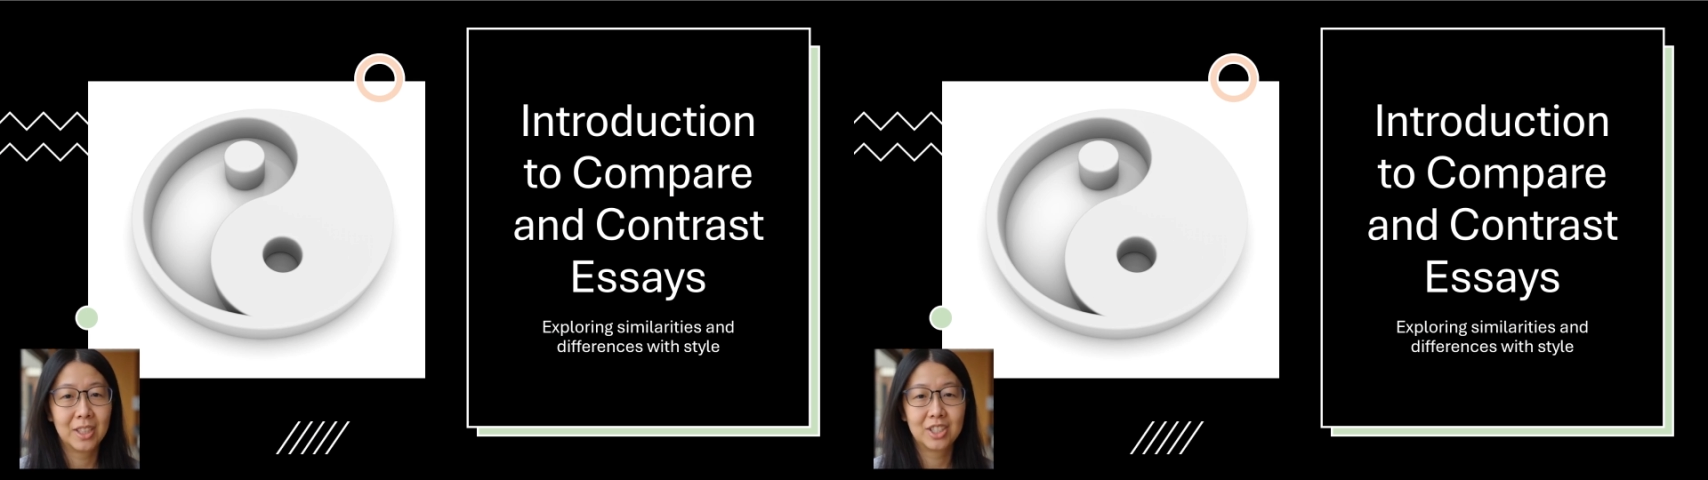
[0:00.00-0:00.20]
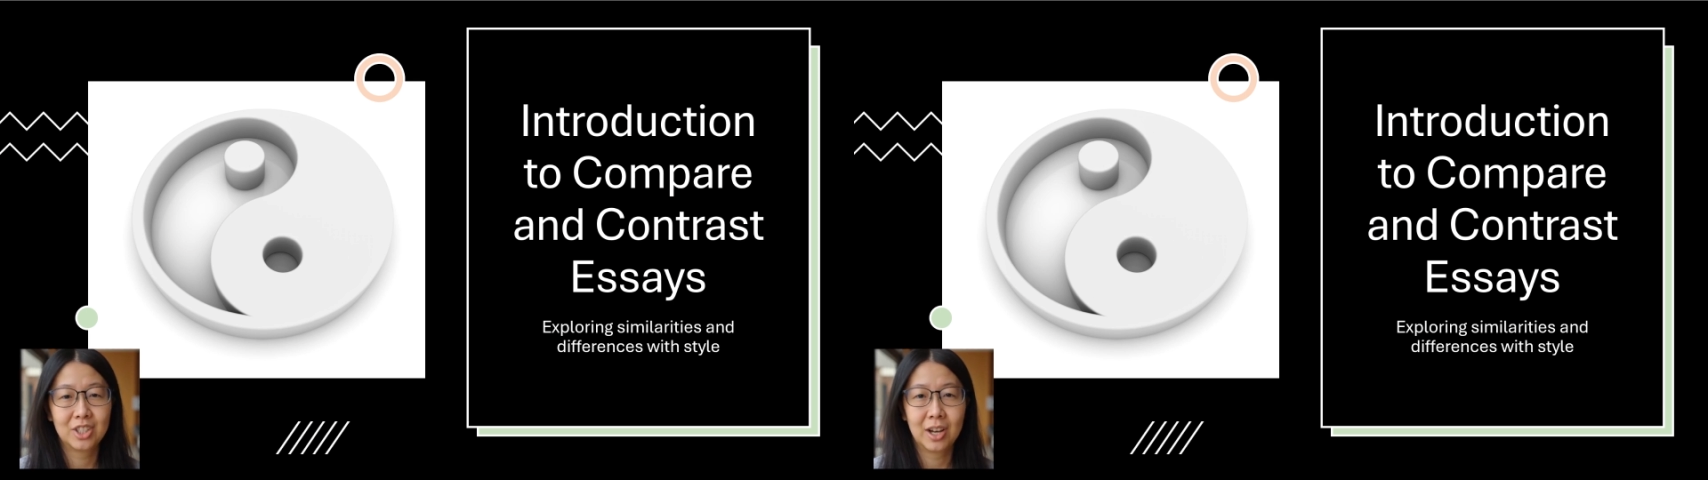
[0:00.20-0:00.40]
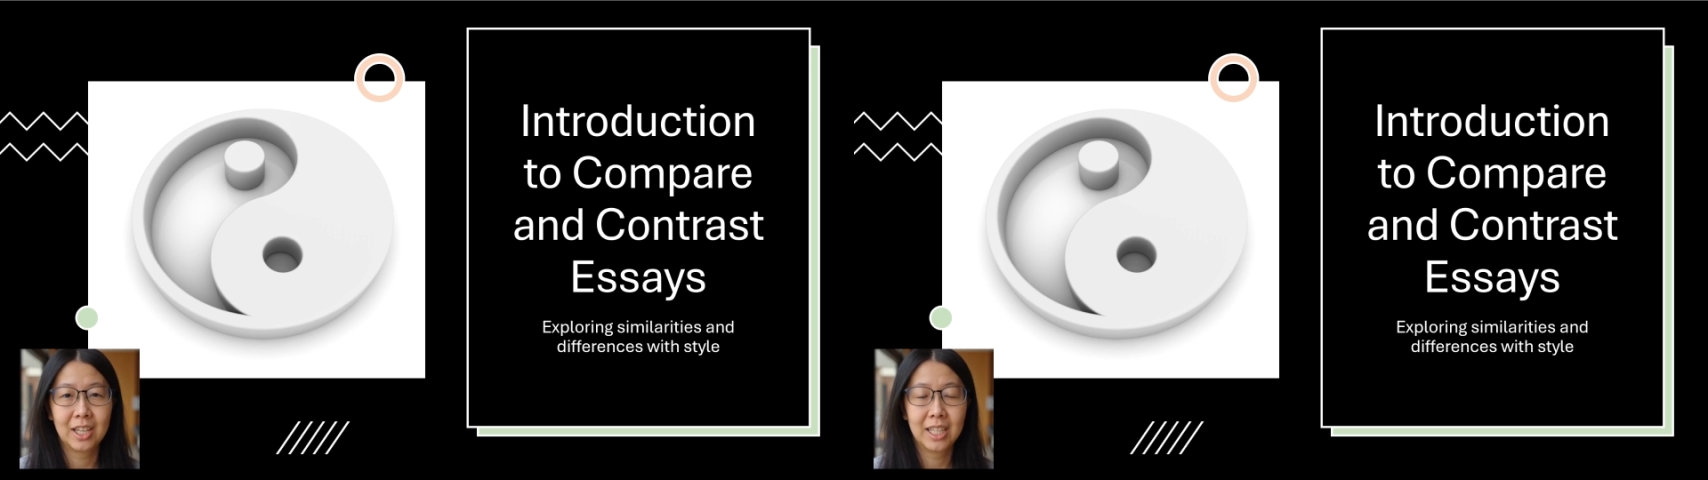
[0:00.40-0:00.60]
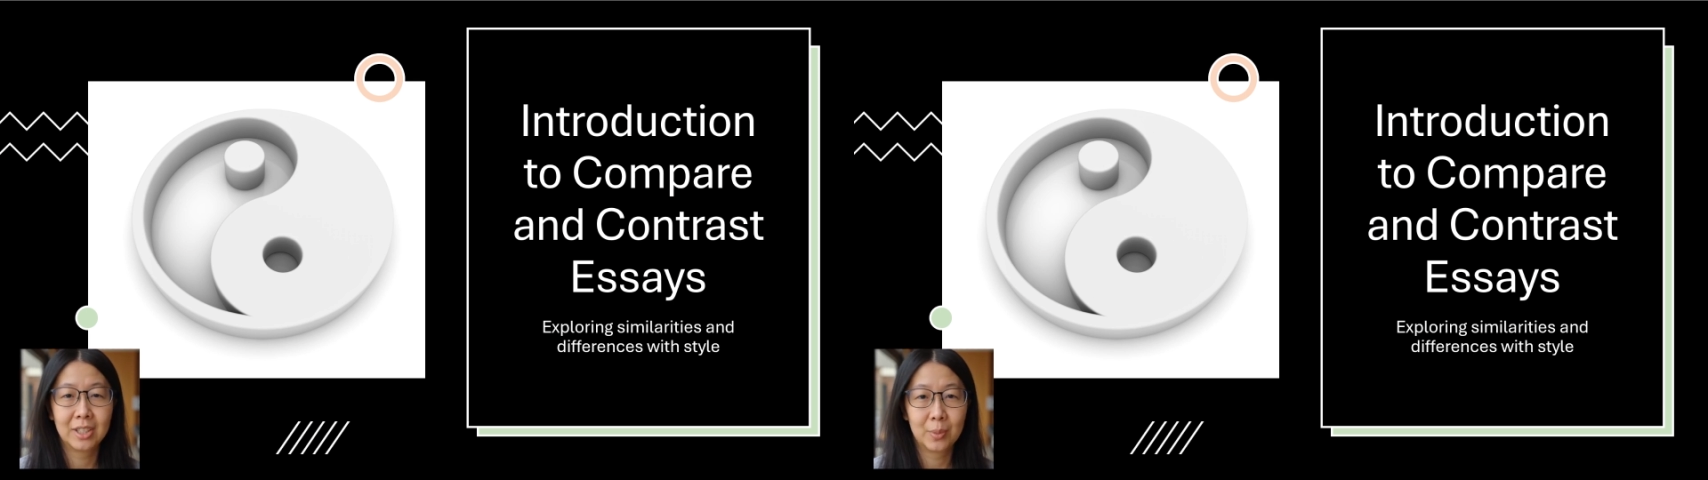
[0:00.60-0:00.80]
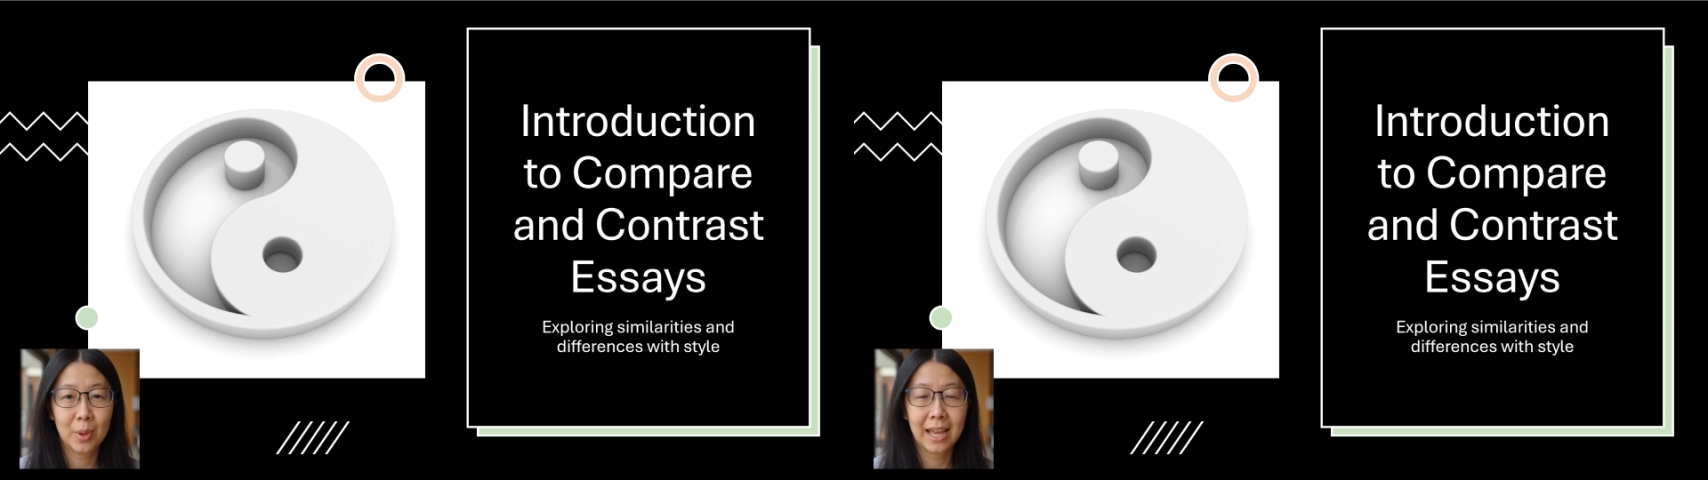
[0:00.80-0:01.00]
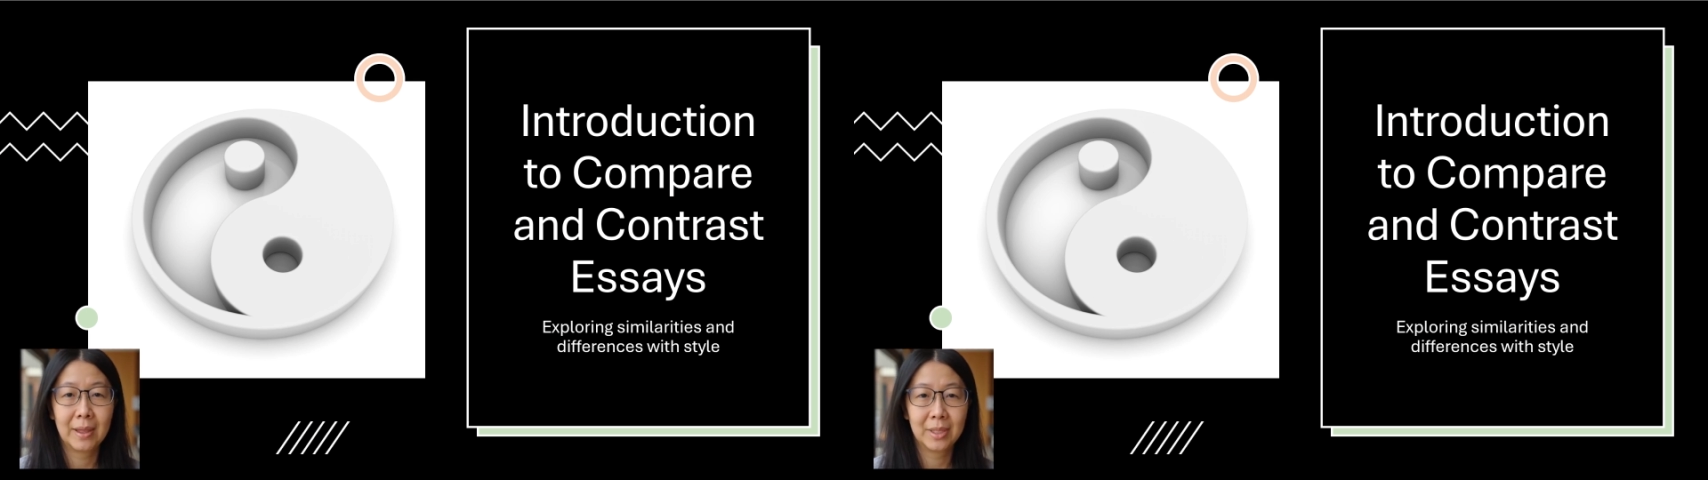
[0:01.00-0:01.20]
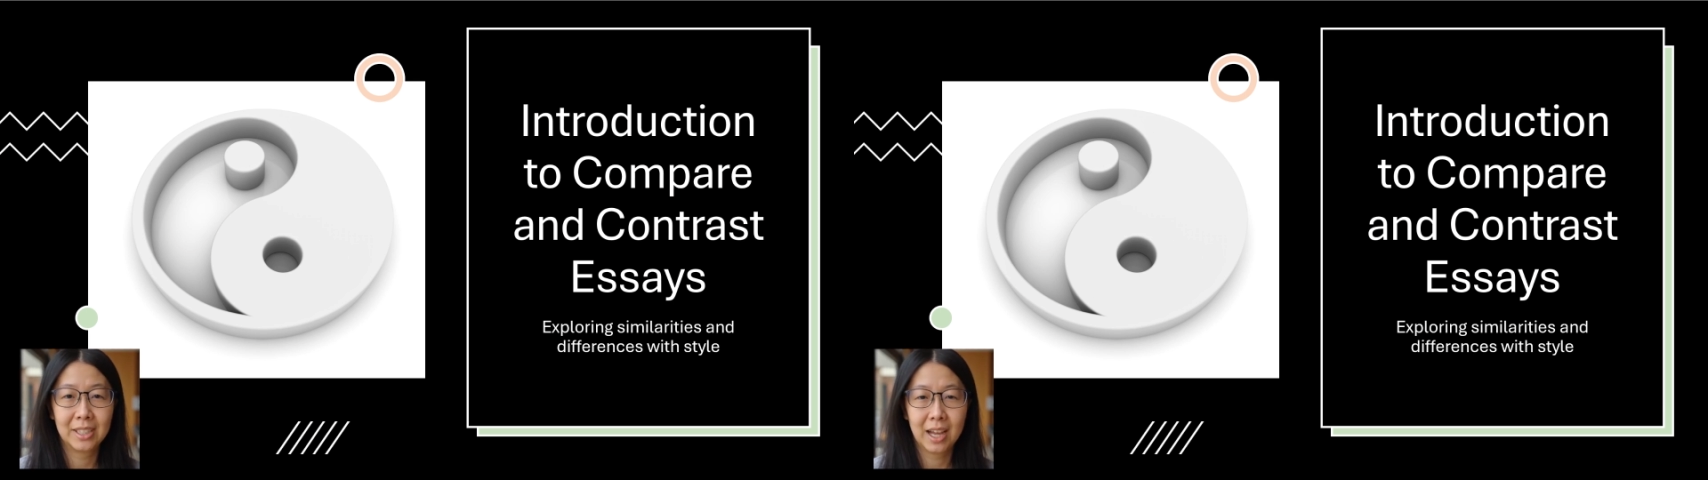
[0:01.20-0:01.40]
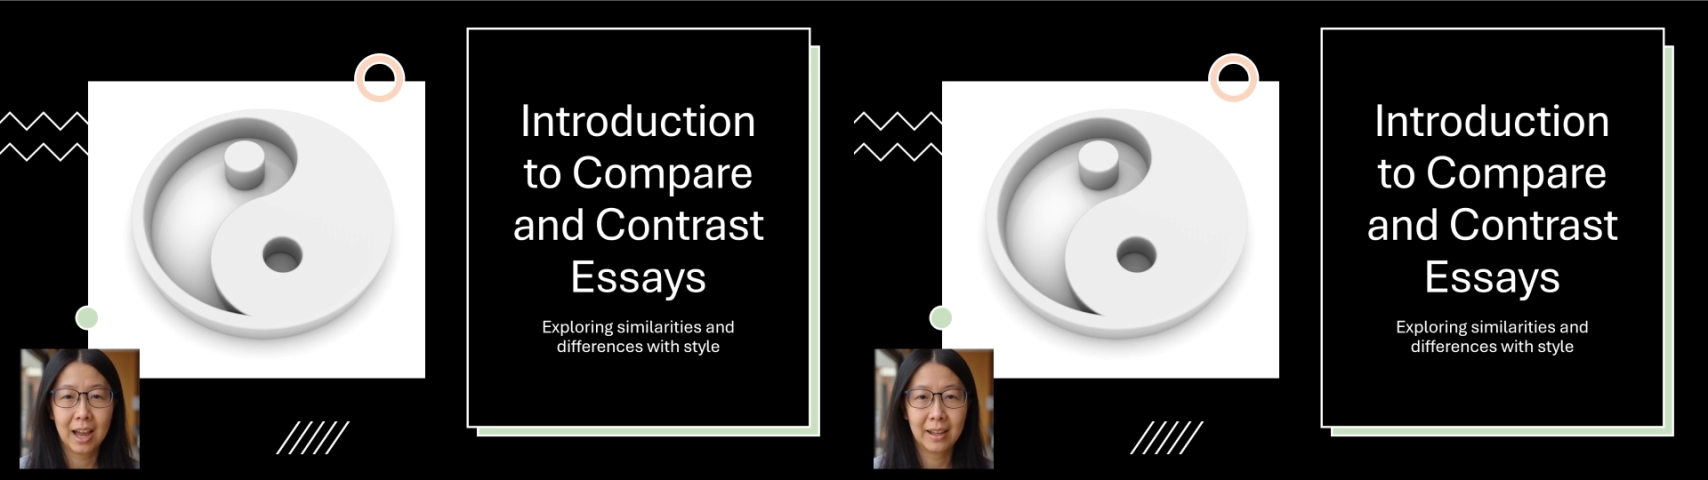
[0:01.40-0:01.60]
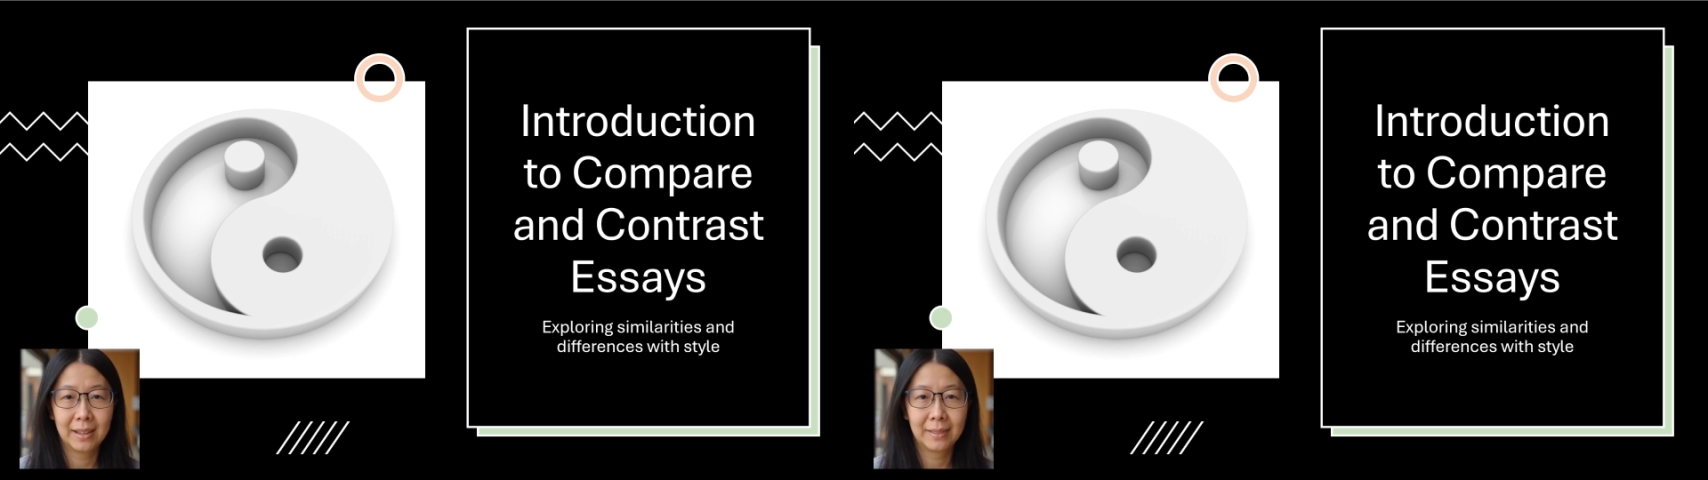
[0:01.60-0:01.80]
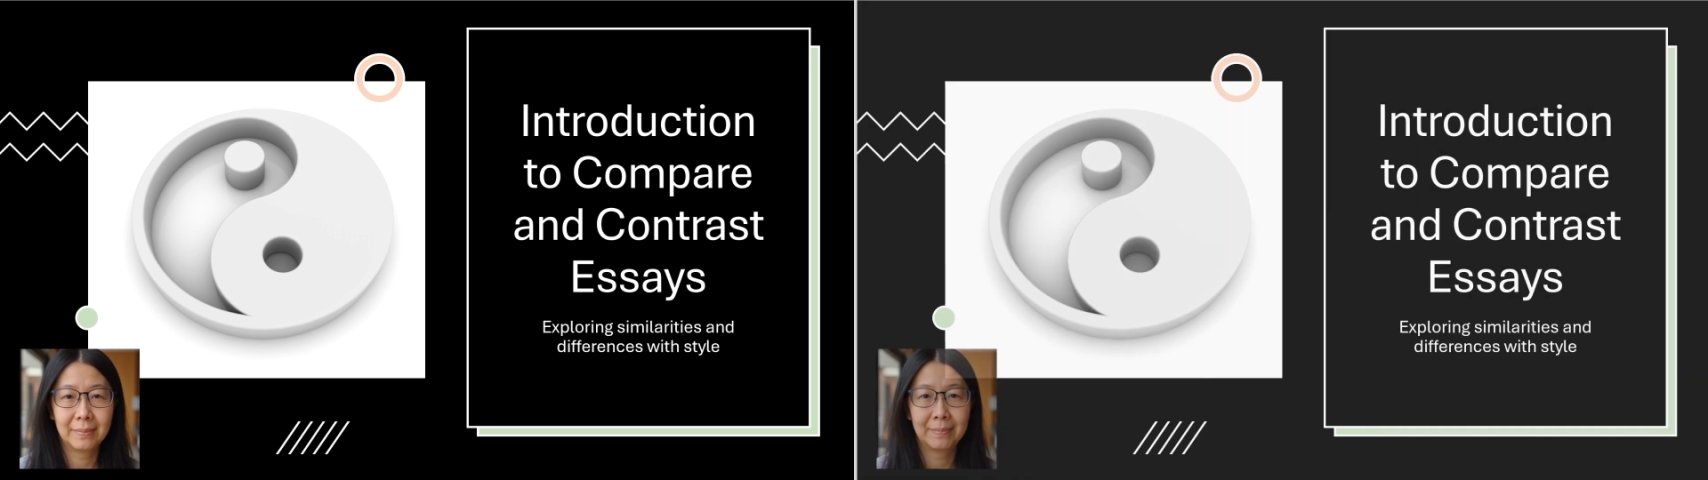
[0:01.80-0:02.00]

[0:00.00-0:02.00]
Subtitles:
this journey into writing with style.